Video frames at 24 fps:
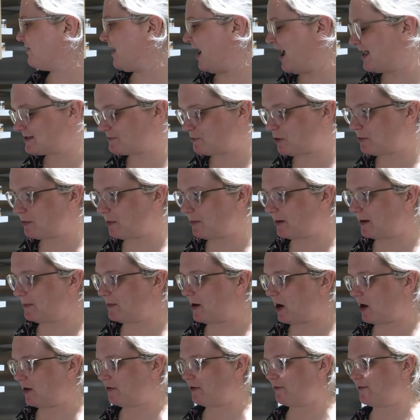that's probably
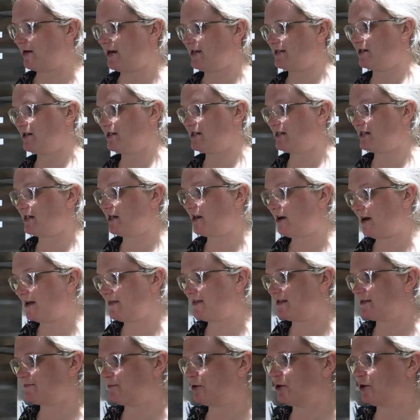part of the reason I didn't like this